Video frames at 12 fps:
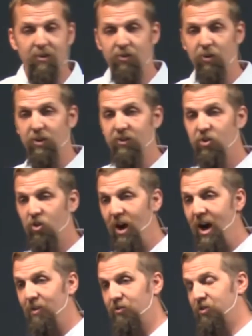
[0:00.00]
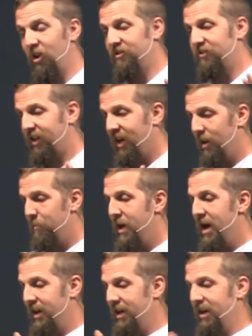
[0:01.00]
So this crowd starts to kind of
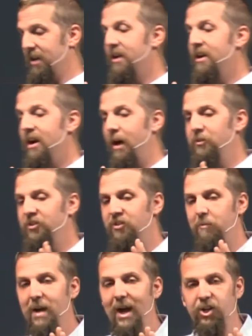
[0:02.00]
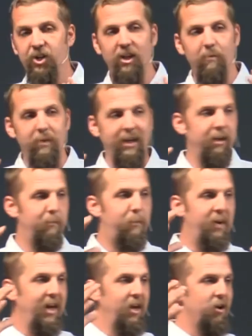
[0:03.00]
pack in. I'm just imagining being
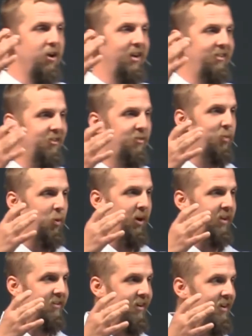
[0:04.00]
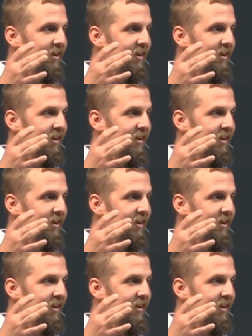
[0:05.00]
Peter at this point.